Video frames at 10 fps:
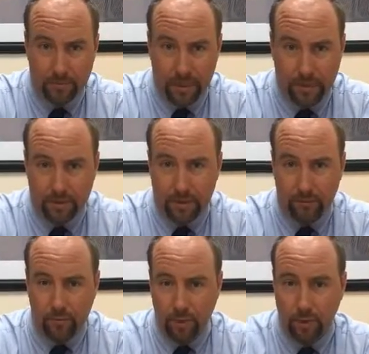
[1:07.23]
He
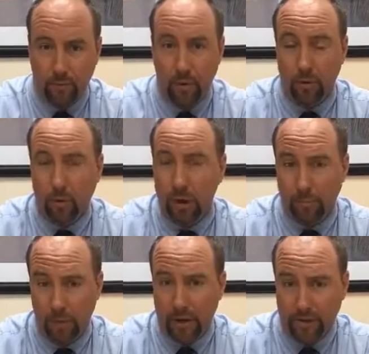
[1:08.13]
also wrote
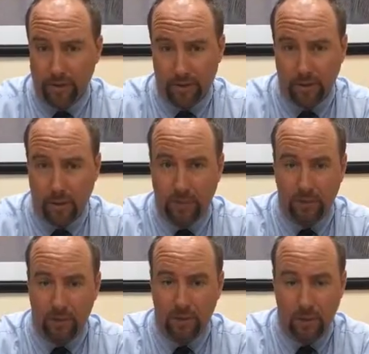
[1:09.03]
Grain Brain, which is a
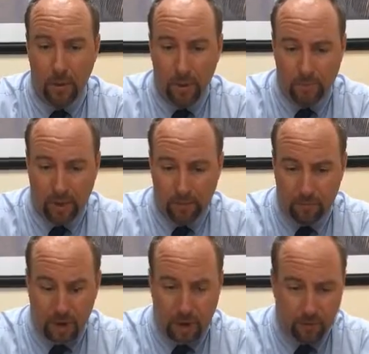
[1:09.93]
great book,
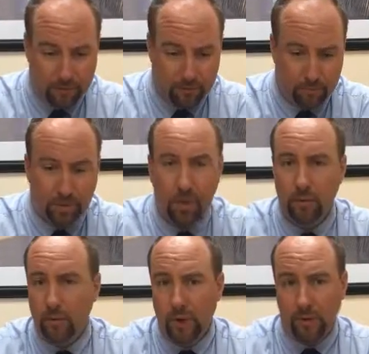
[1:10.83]
but I was
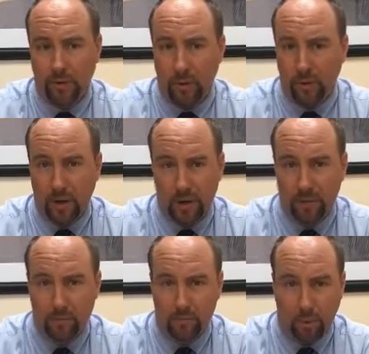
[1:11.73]
blown away when I
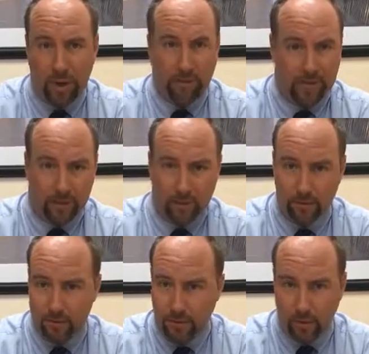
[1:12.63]
read Brain
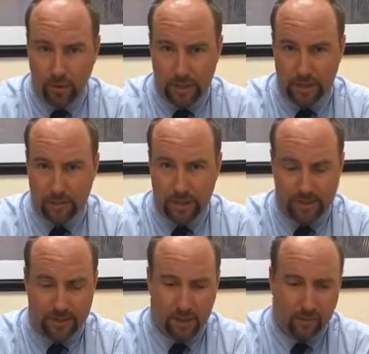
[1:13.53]
Maker. New York Times
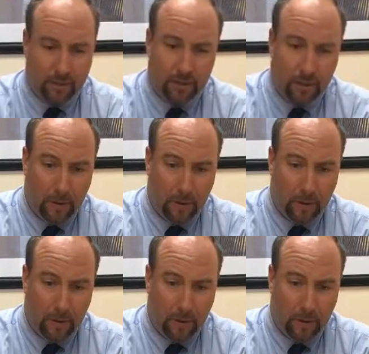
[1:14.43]
bestseller.